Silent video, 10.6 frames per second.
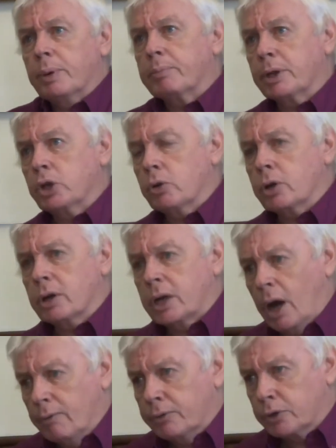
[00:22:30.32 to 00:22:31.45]
you can
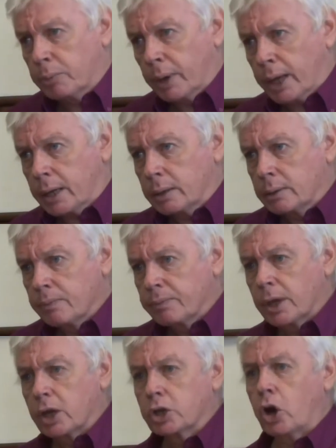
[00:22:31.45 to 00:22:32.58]
comfortably
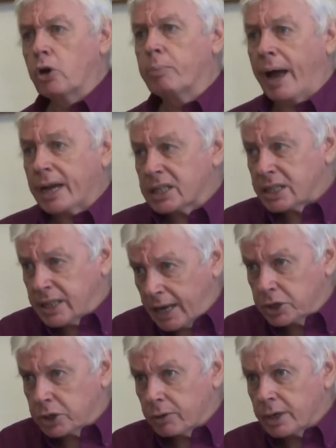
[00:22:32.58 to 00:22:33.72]
go back
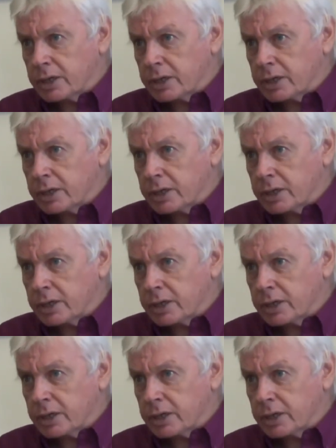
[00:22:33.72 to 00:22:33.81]
centuries,